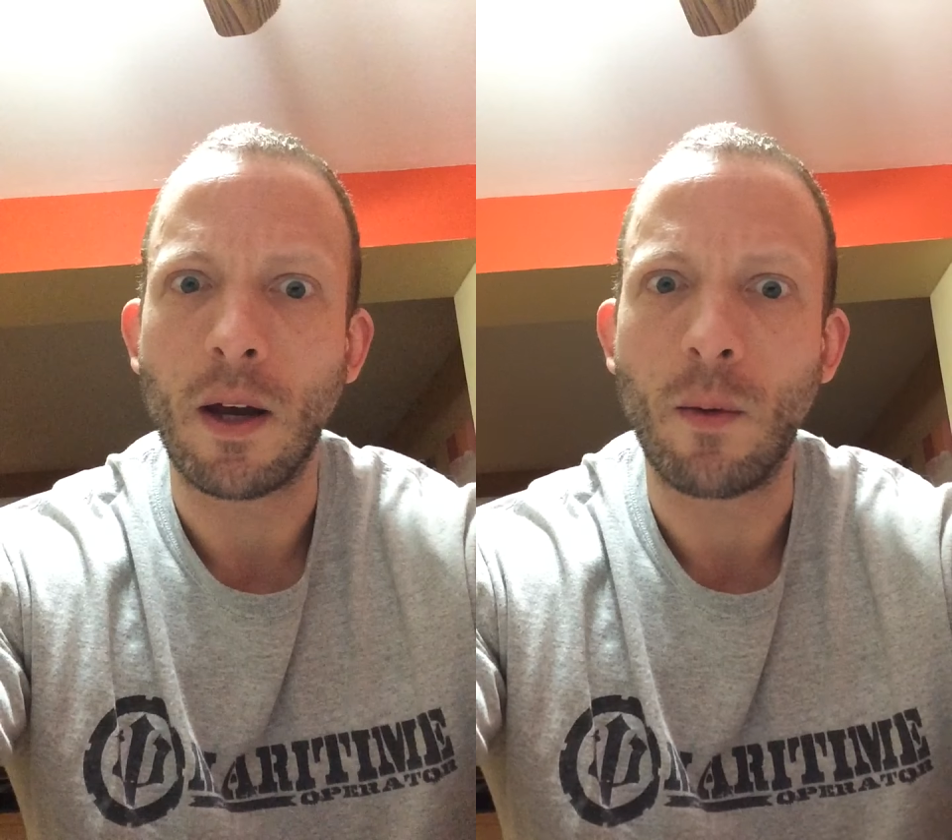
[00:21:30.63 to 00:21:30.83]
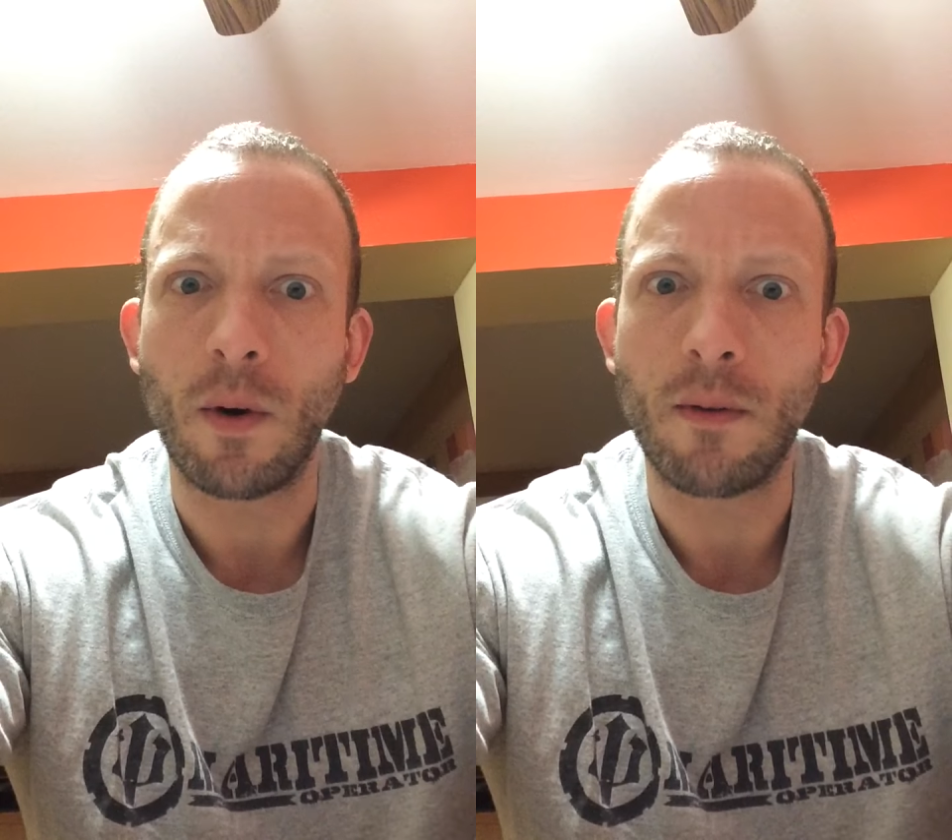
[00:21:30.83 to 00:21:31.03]

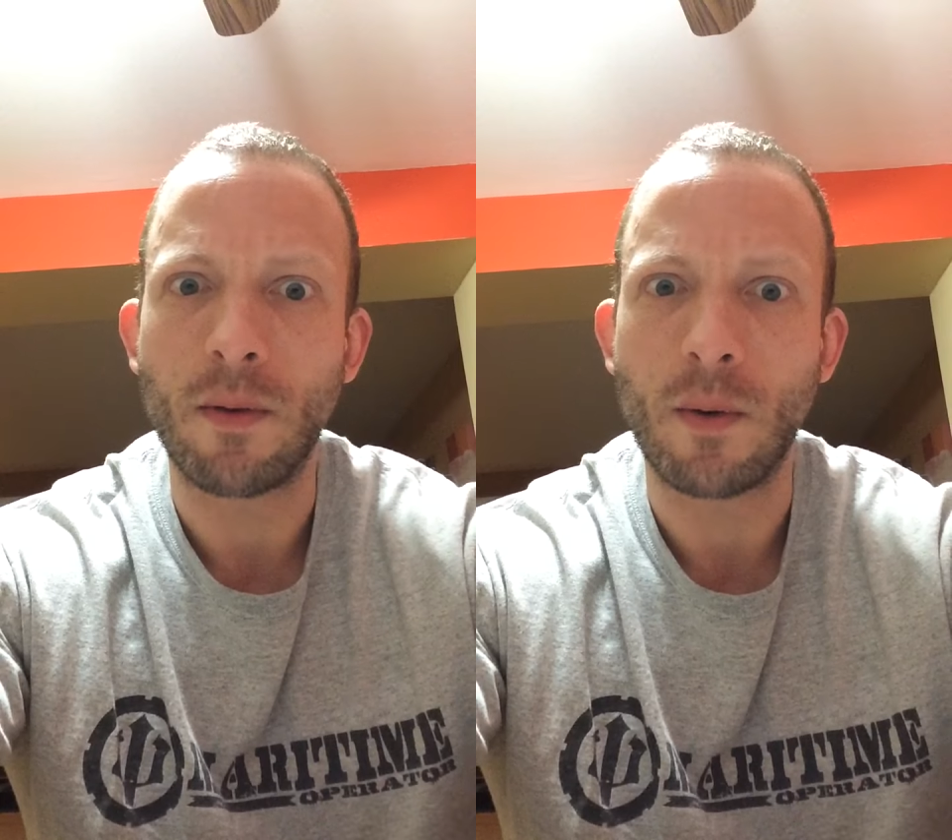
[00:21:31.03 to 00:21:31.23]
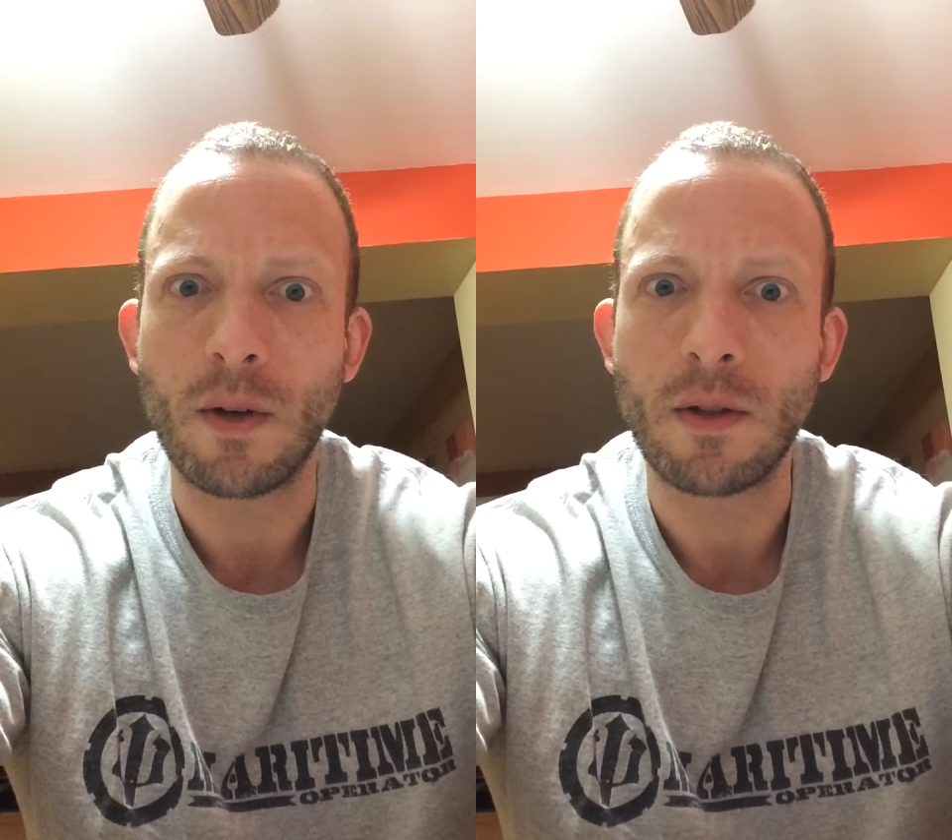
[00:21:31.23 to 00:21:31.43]
I want
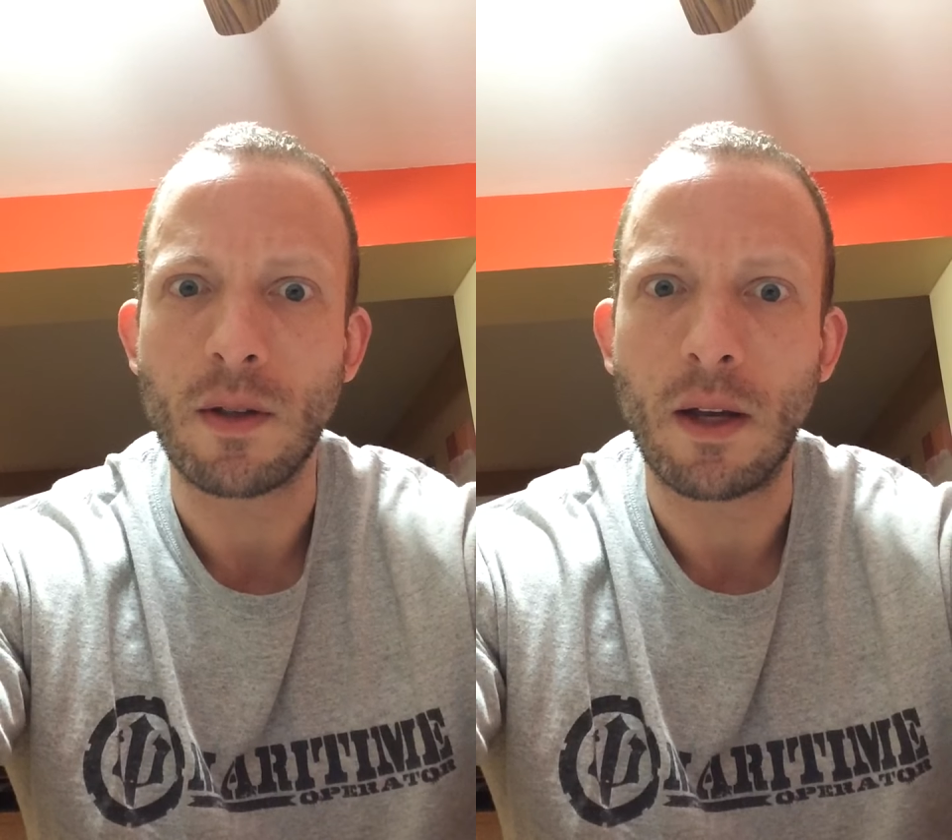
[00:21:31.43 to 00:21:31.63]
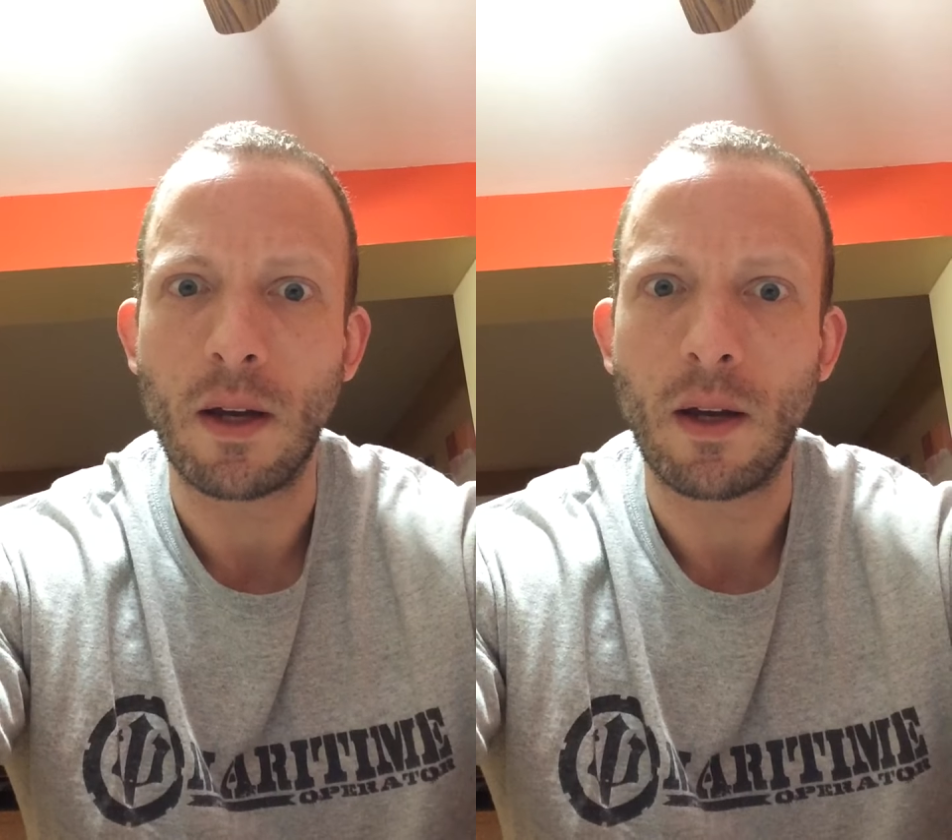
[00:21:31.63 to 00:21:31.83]
for the rest of
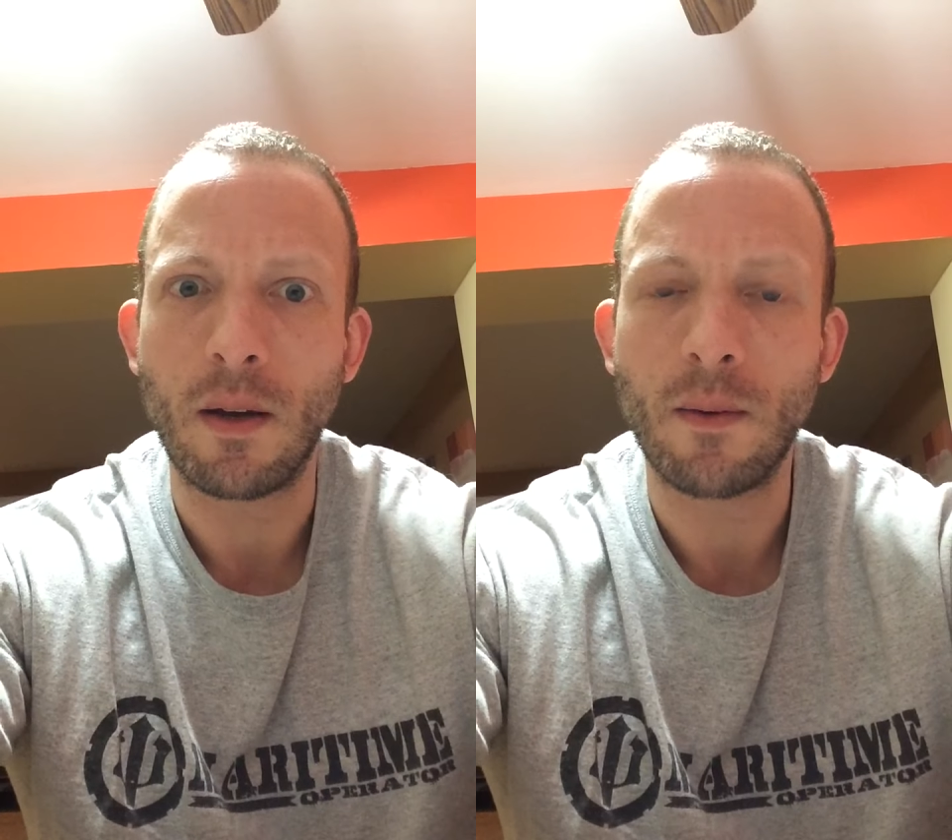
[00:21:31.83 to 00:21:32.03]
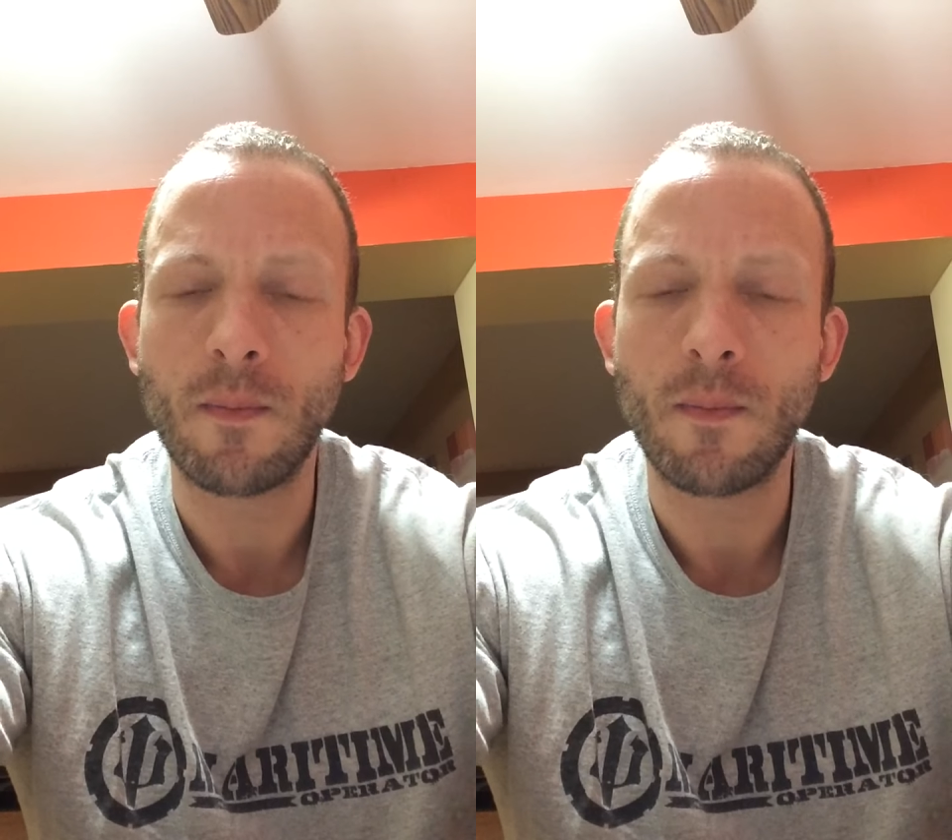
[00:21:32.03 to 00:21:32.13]
the day.